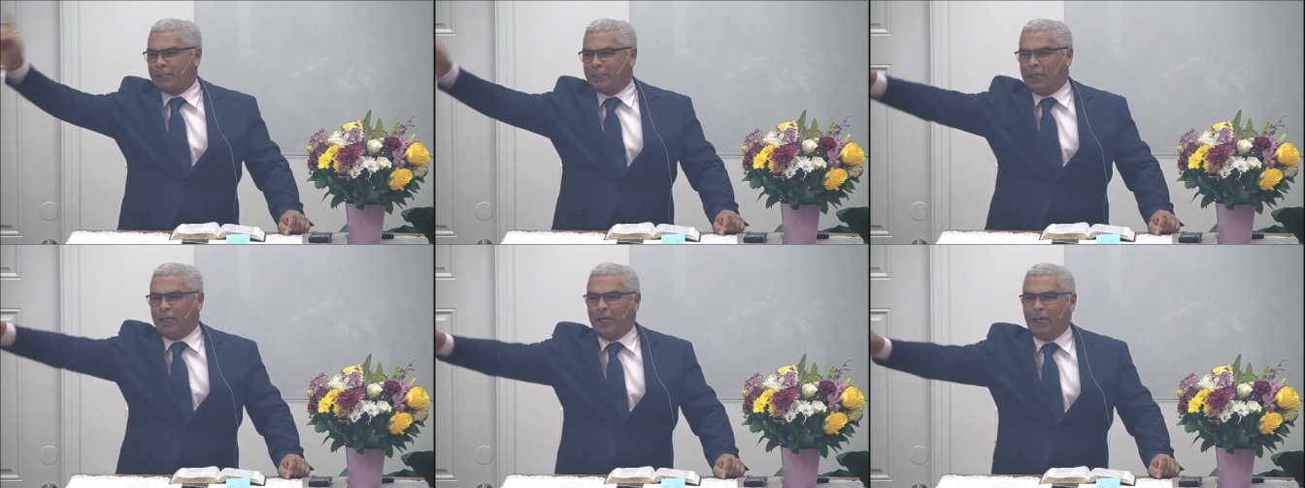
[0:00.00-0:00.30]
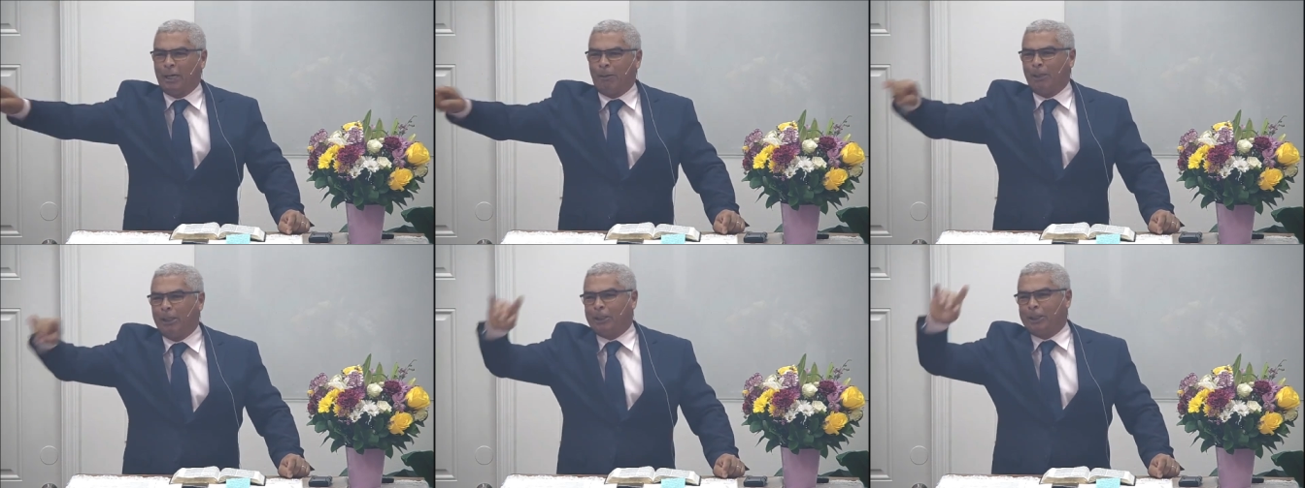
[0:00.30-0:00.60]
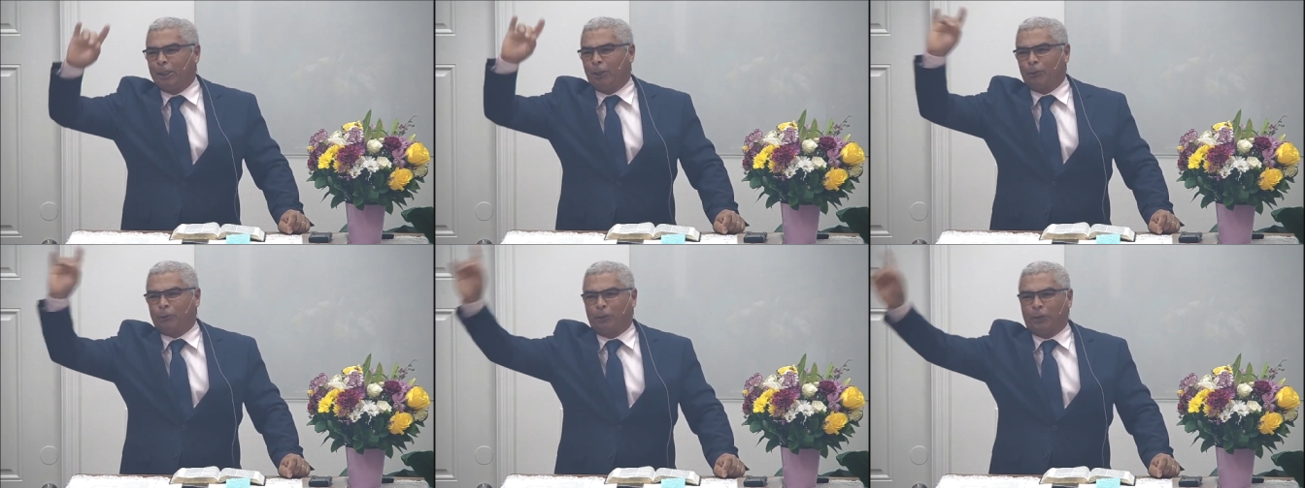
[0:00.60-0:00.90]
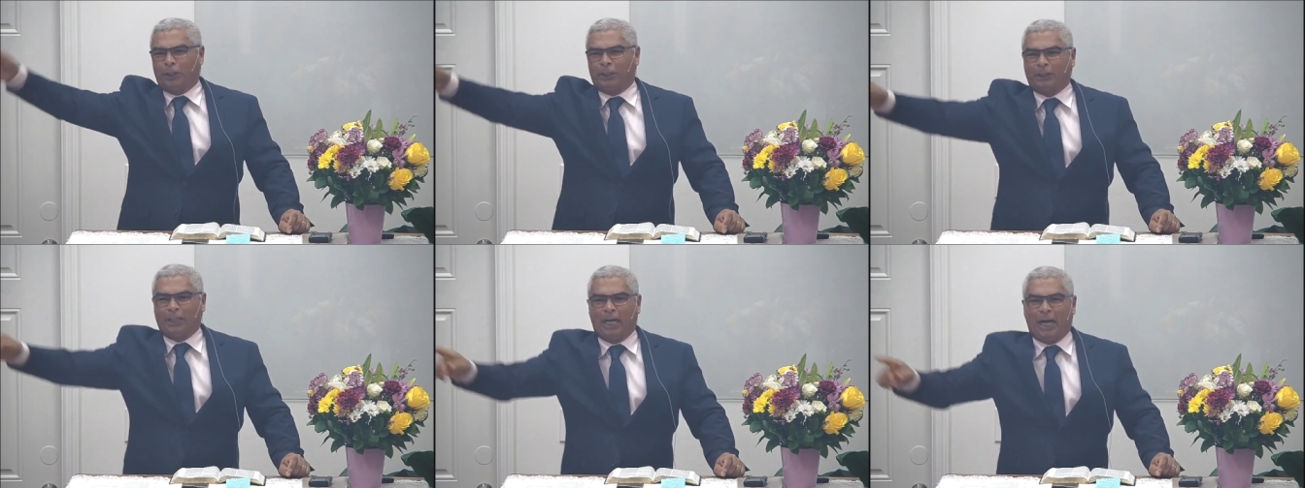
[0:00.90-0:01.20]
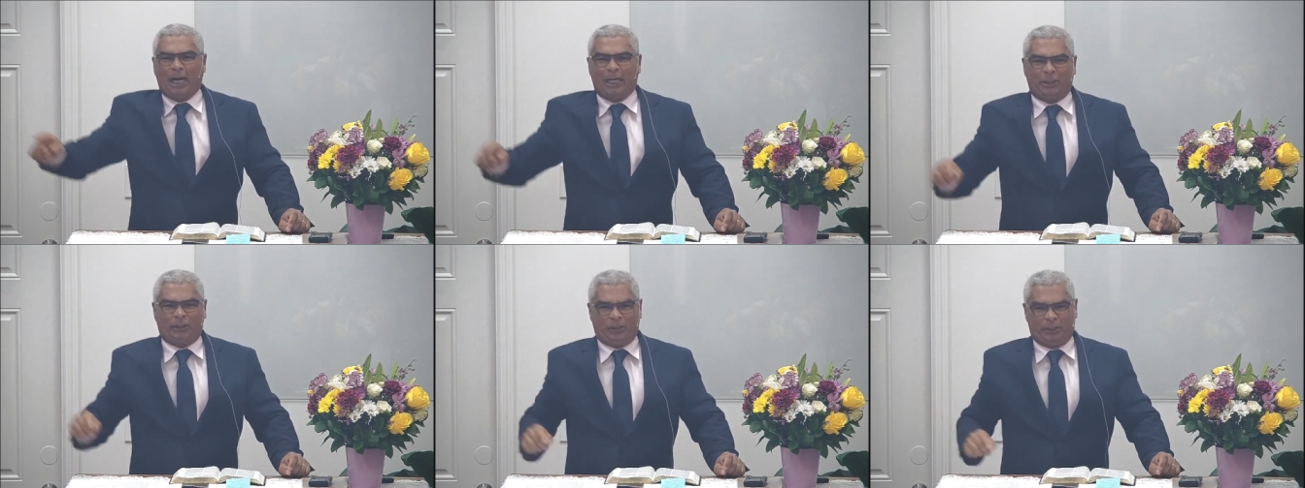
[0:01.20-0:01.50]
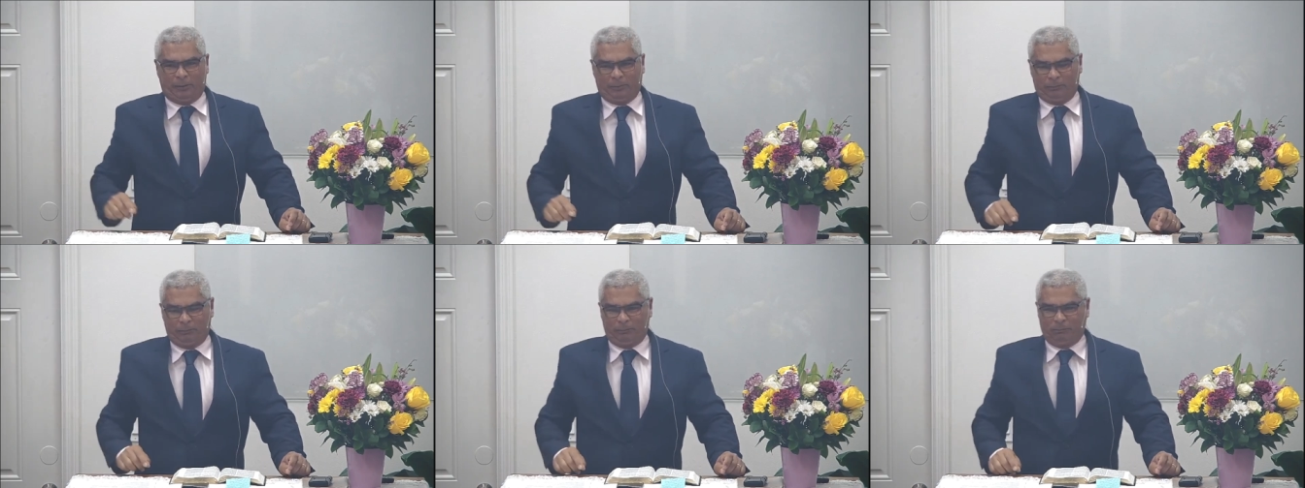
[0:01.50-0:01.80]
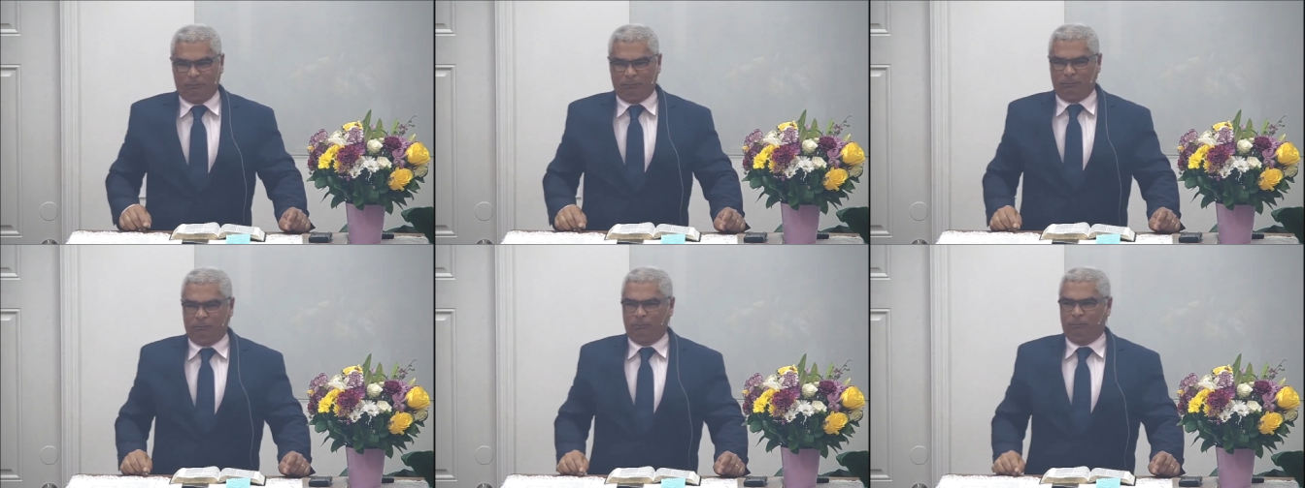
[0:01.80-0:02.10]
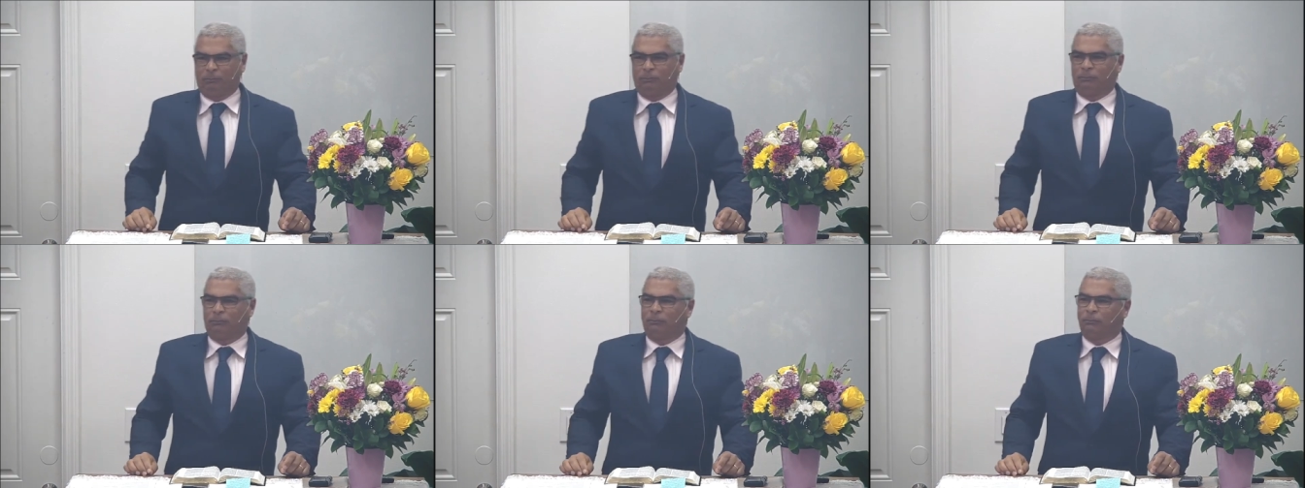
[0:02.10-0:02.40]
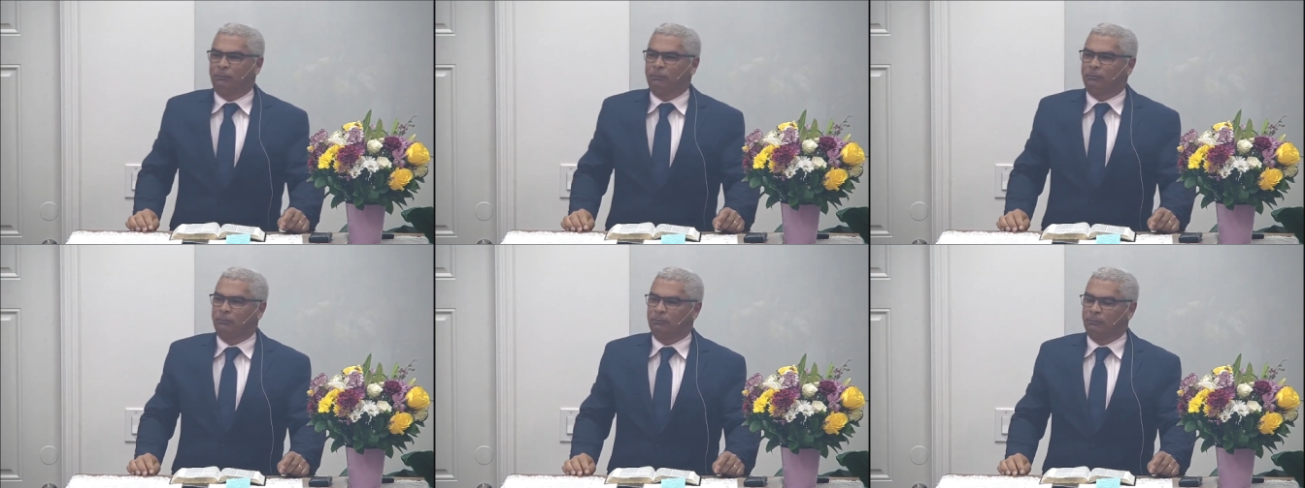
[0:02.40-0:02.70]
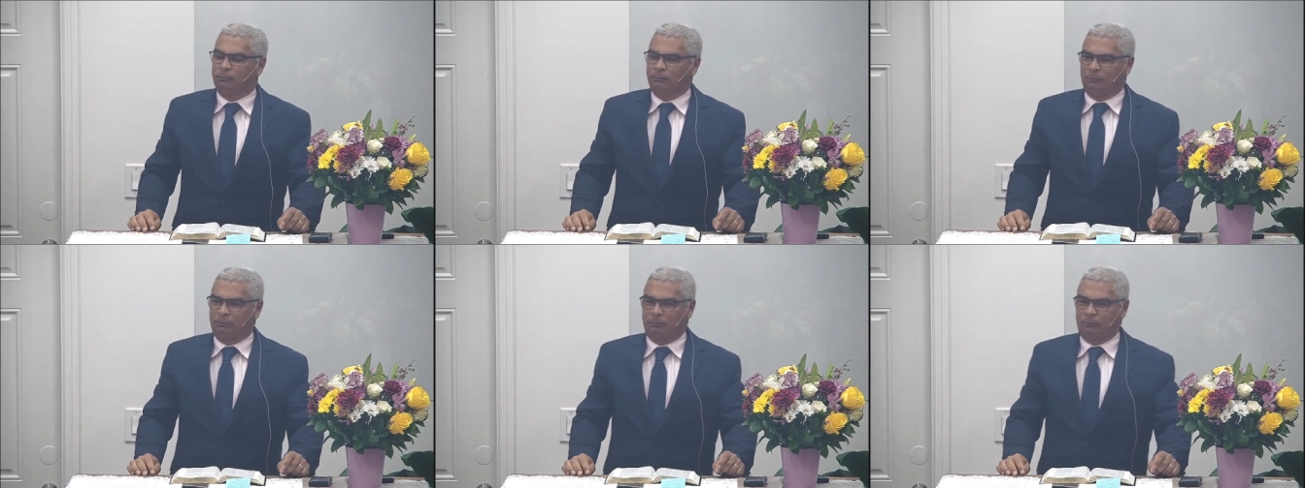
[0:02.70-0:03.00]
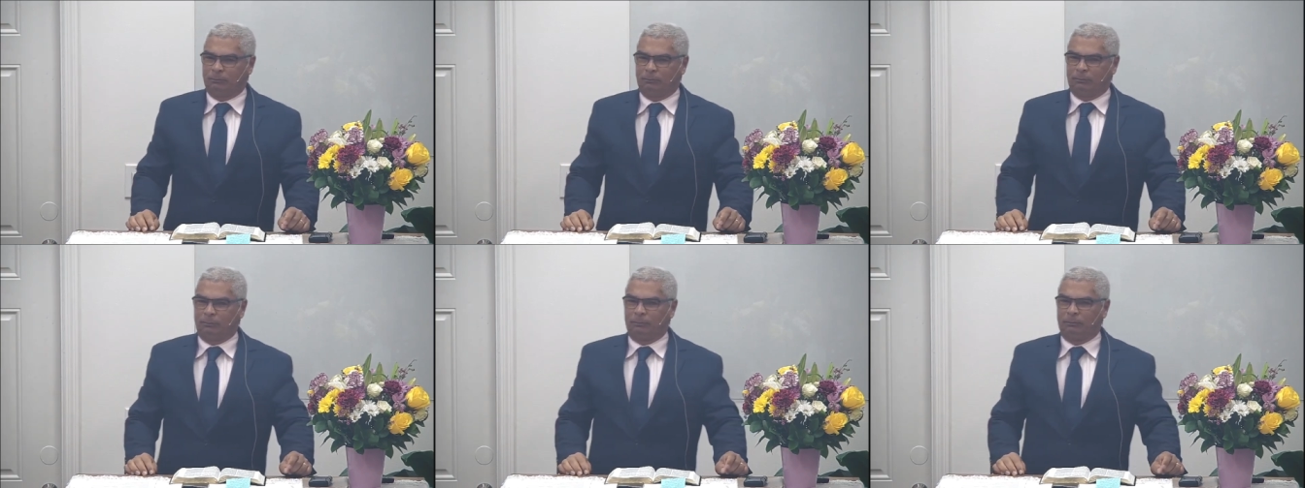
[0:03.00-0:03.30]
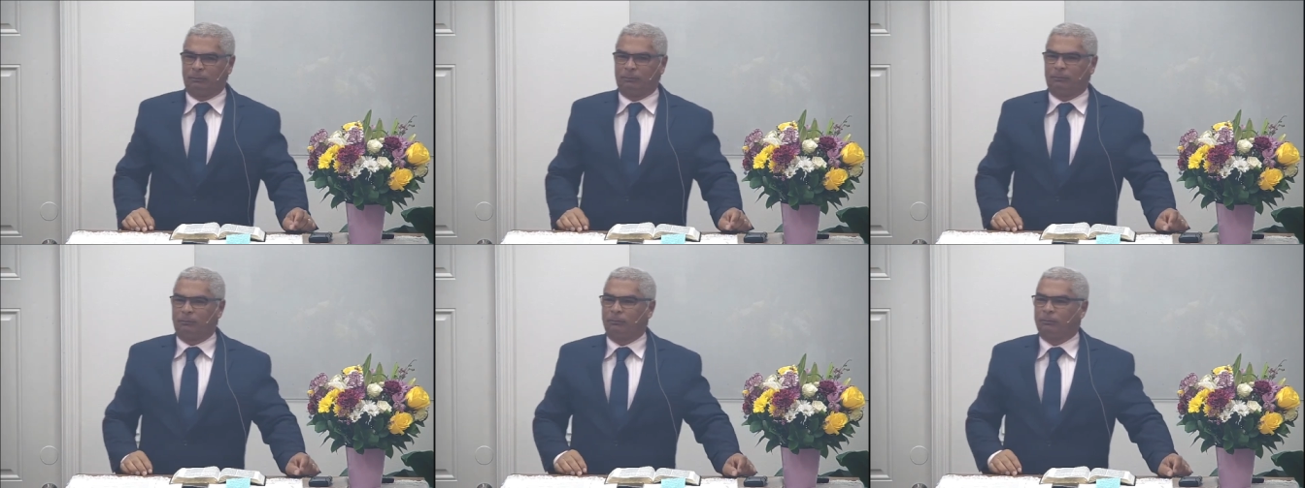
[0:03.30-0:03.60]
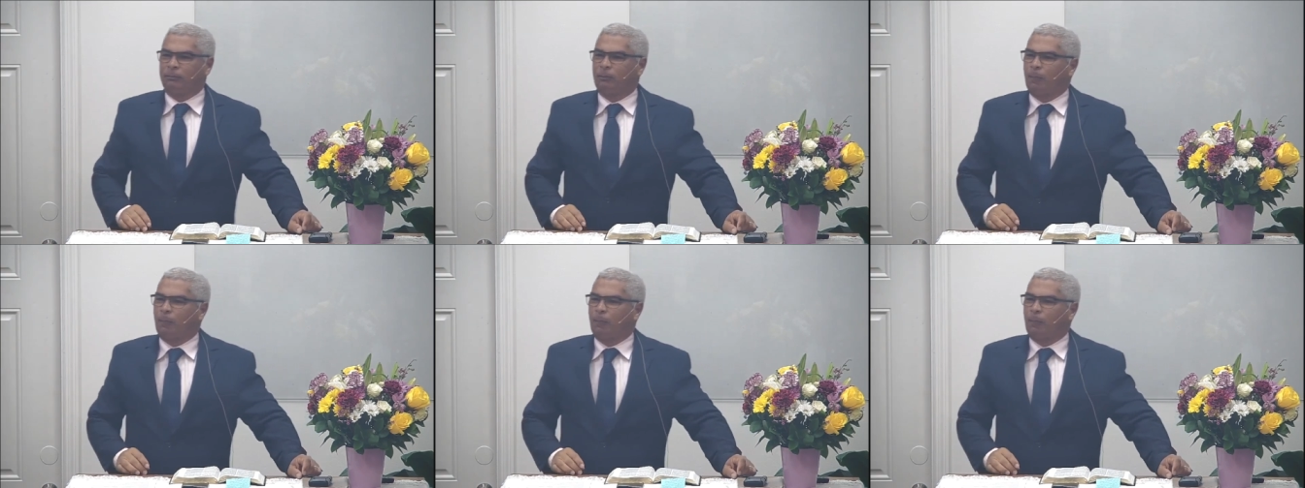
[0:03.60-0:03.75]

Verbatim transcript: He said, Go there seek the king of Israel. He has authority.